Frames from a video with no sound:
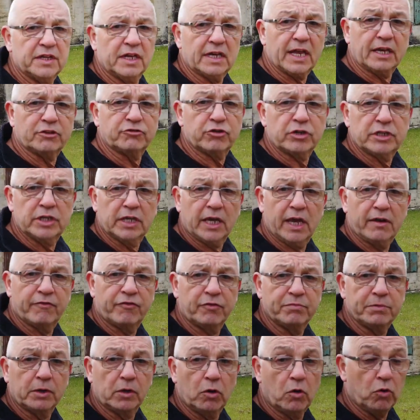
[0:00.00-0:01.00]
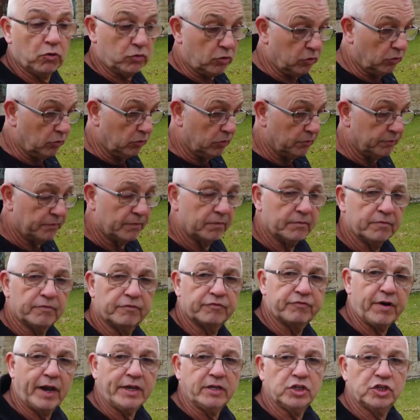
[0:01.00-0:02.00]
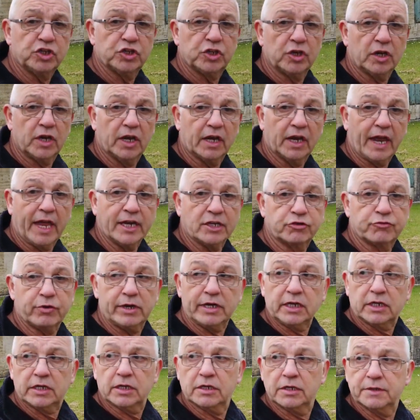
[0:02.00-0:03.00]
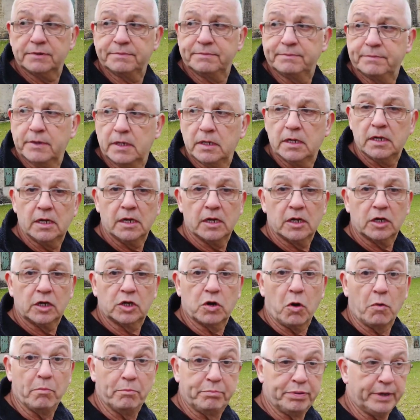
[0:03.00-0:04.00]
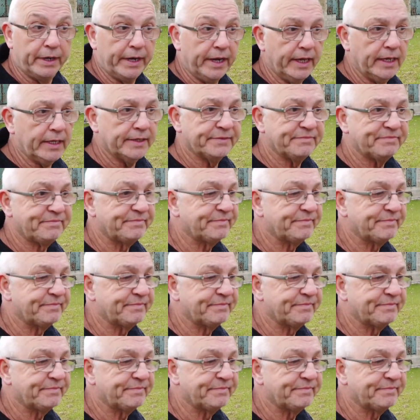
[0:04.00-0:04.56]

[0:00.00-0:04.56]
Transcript: the electricity came from the local French electric um, company,